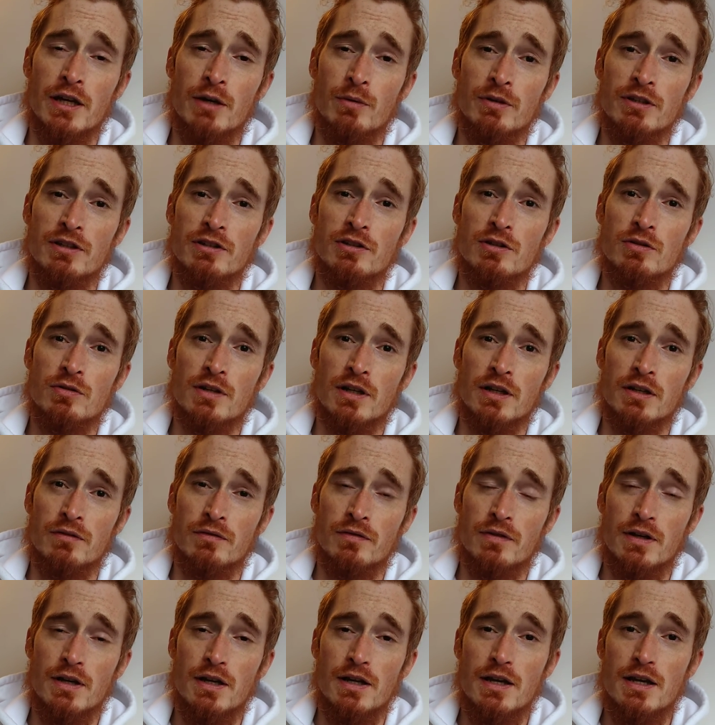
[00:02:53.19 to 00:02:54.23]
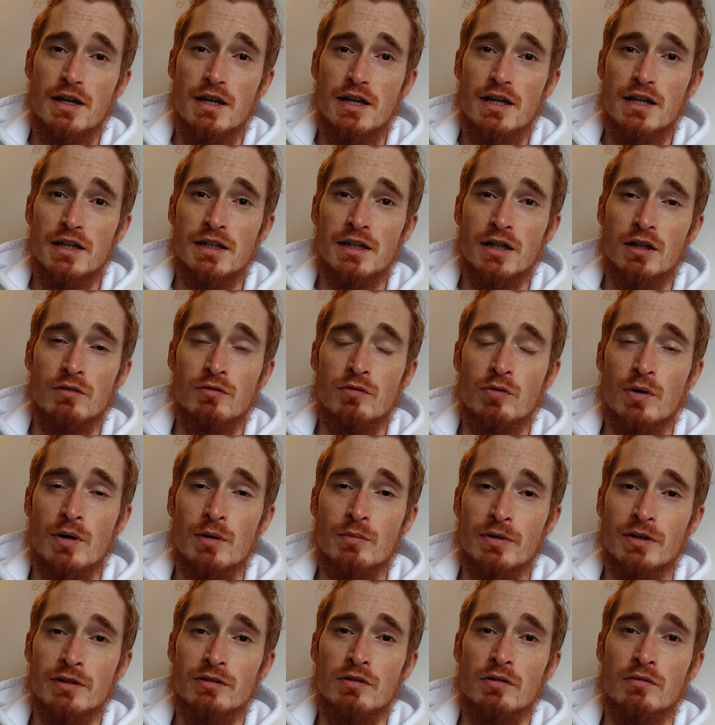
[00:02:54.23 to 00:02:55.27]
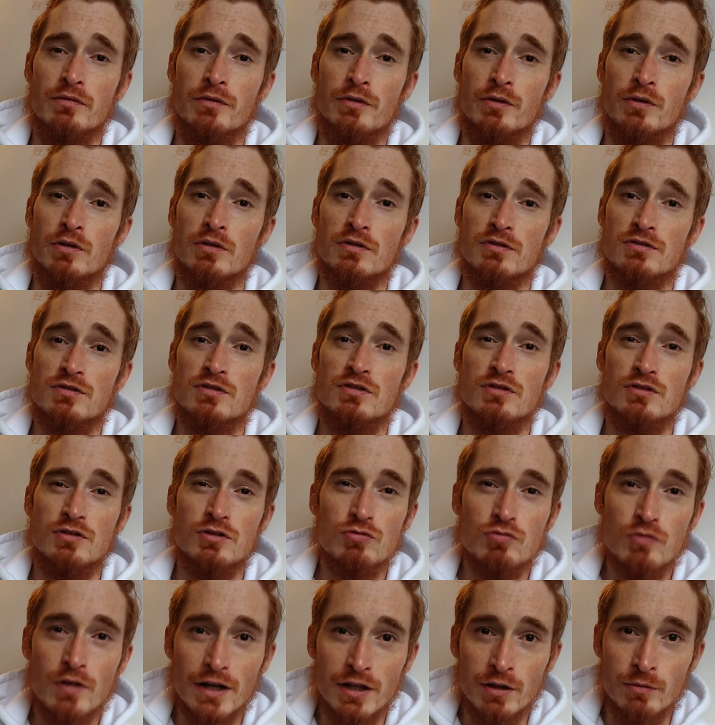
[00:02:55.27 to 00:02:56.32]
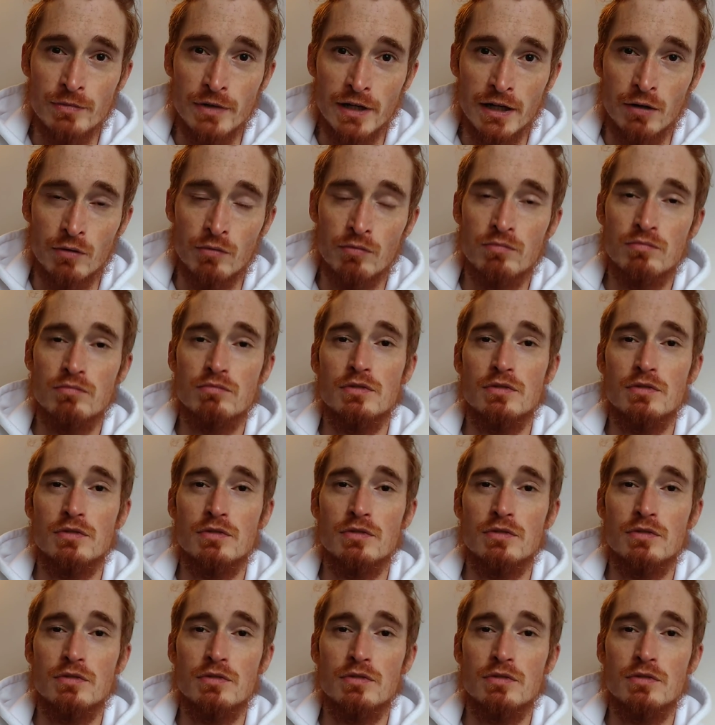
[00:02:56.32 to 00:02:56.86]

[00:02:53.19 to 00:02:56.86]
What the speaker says: When you do kind of get overwhelmed by your own thoughts, just write them down.